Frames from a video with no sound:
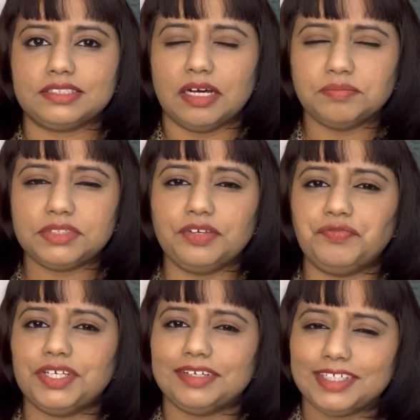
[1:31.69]
something
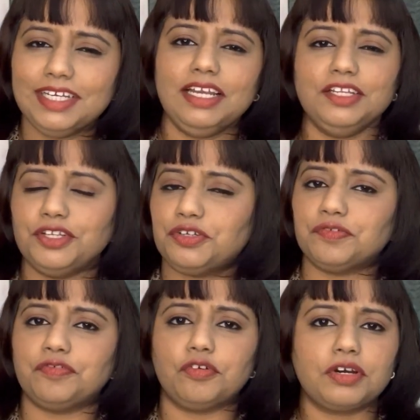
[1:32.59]
we really need to
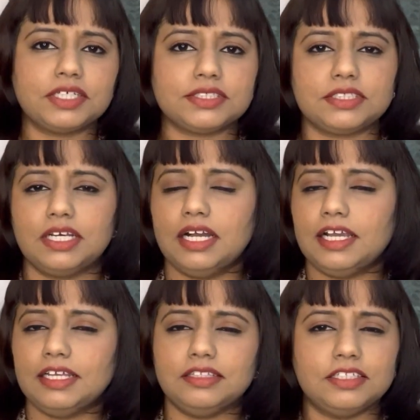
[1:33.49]
focus
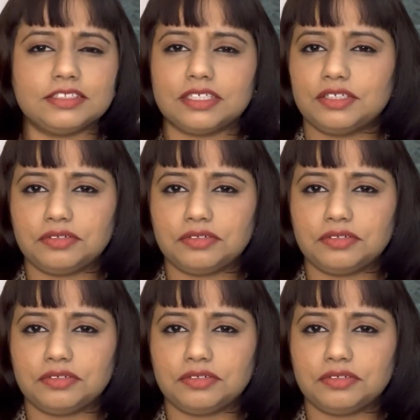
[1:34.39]
in this